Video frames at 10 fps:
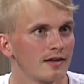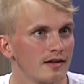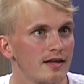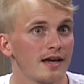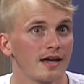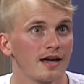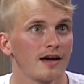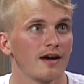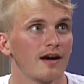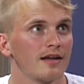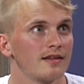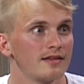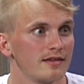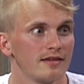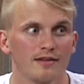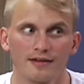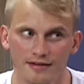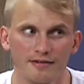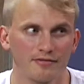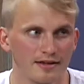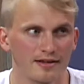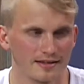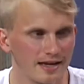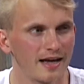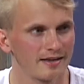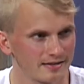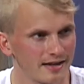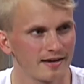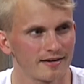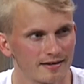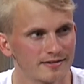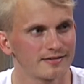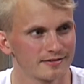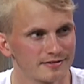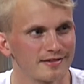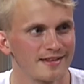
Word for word: Yeah. a I little bit? In Finland, yeah, they are. Okay.